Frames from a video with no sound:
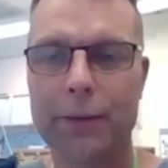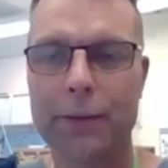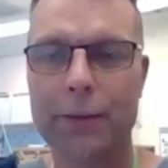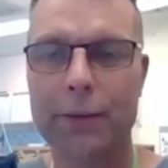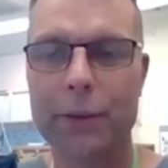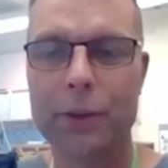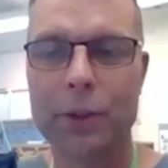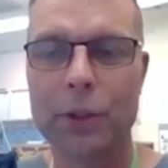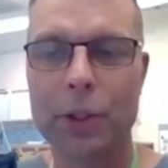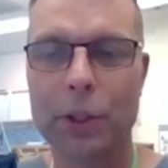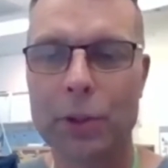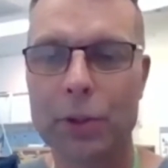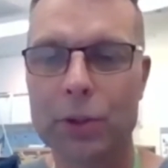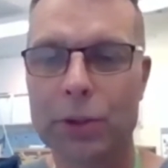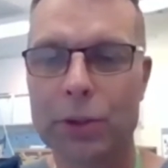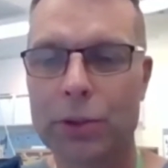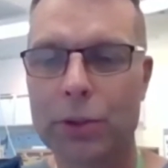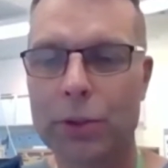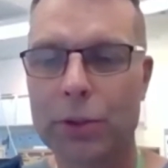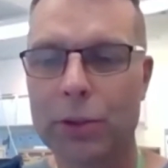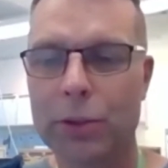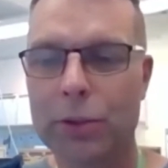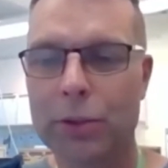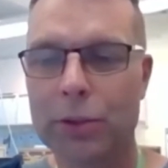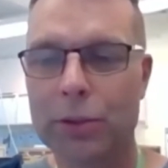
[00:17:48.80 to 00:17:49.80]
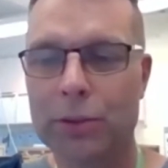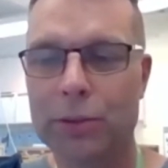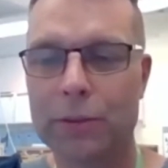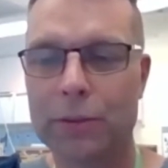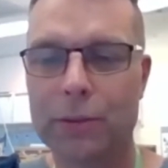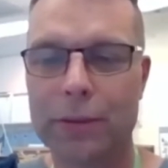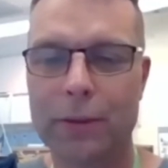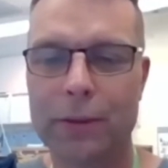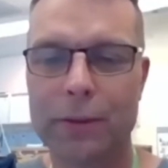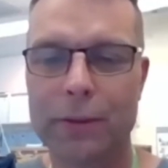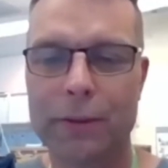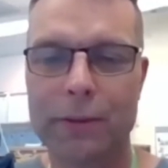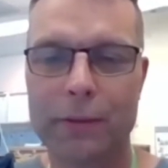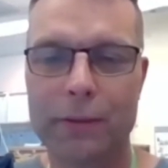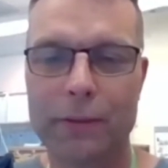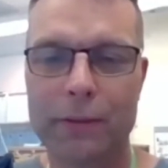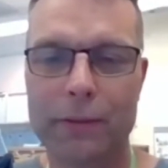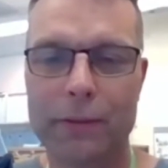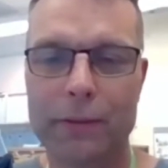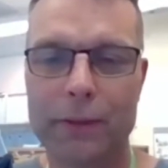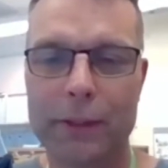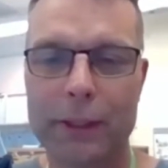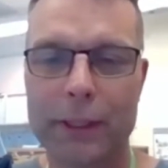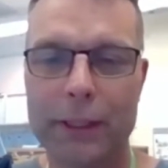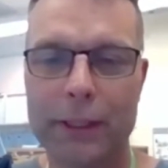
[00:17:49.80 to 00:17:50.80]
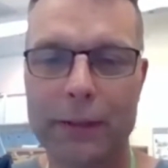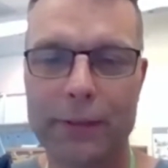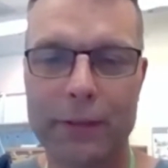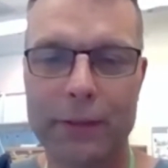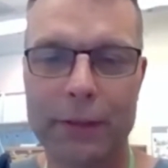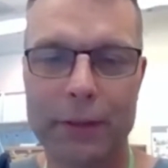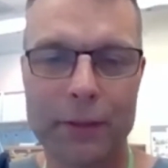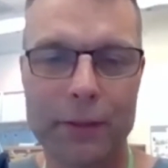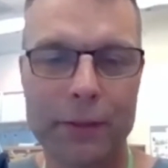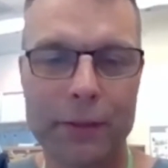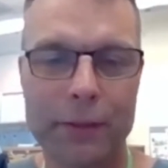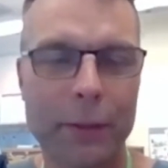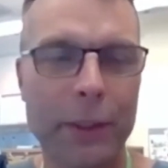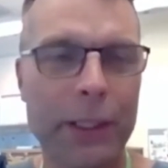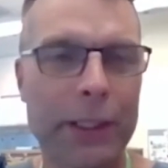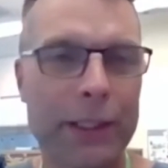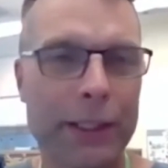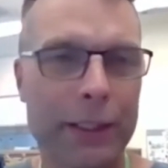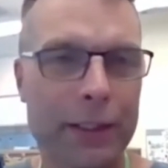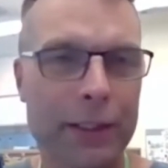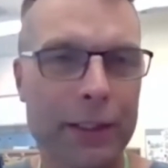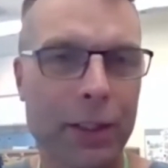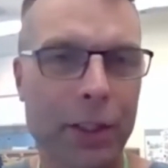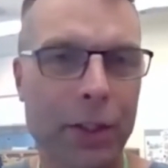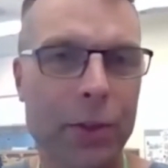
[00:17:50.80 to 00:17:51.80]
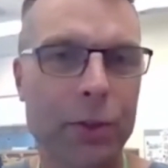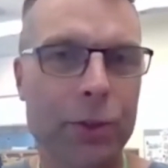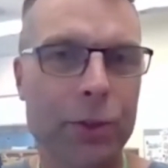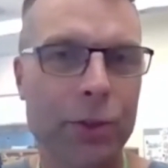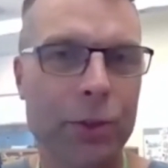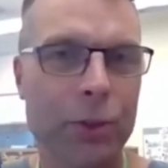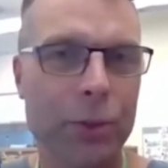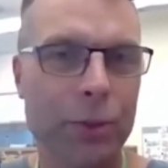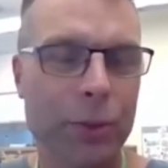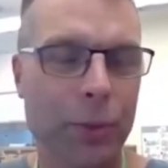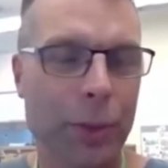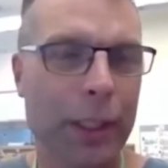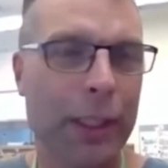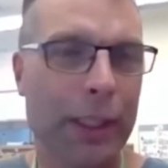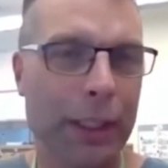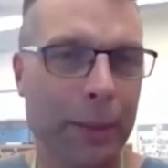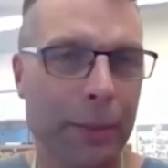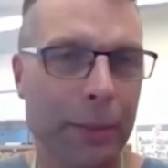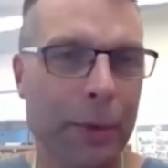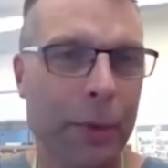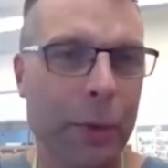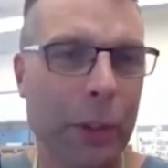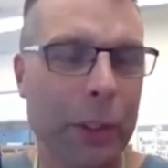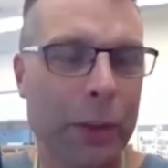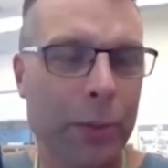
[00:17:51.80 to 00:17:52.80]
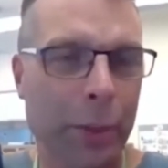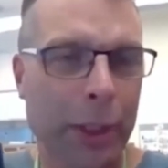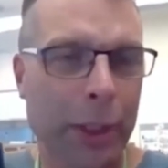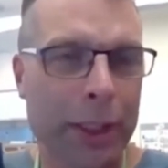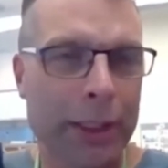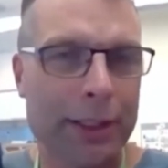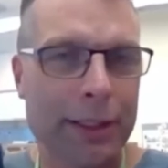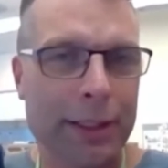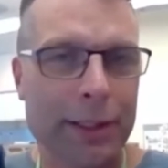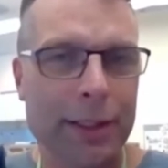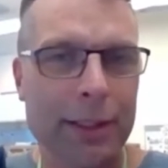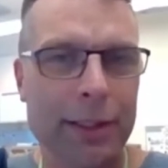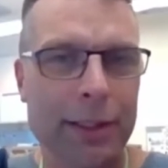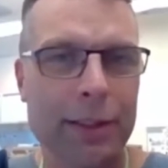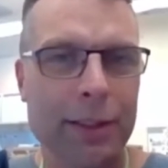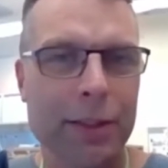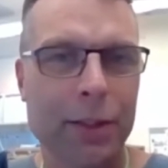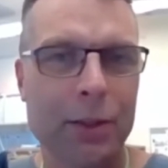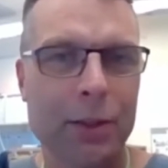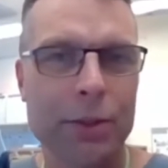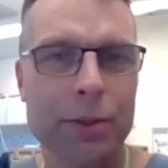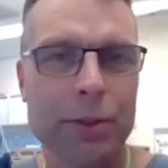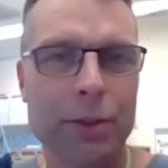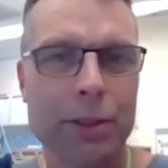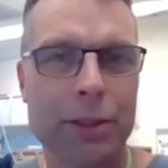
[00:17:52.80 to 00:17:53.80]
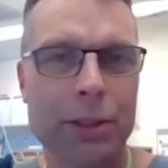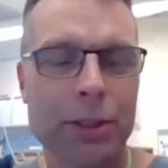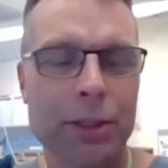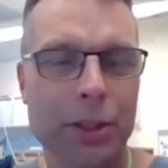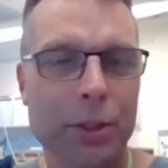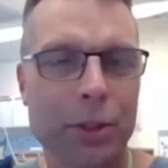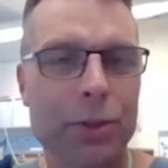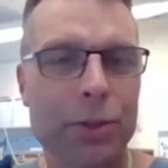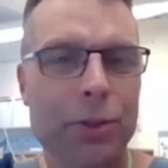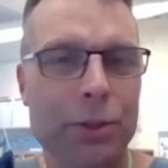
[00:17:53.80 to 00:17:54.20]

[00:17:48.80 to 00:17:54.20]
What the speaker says: if you go to this goes to quite much. This goes to